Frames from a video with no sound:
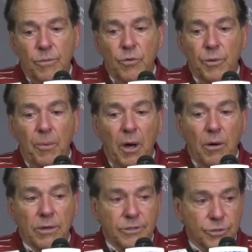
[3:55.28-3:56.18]
move the
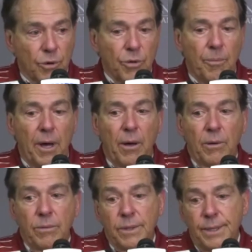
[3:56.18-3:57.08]
ball, control the
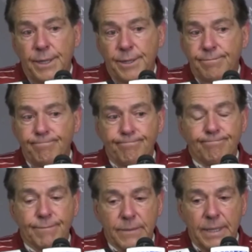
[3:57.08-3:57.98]
ball, um,
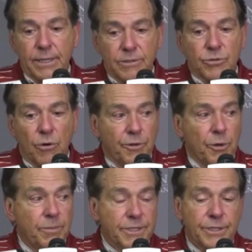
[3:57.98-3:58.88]
and control
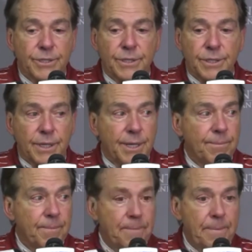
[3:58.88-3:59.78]
field position in the game.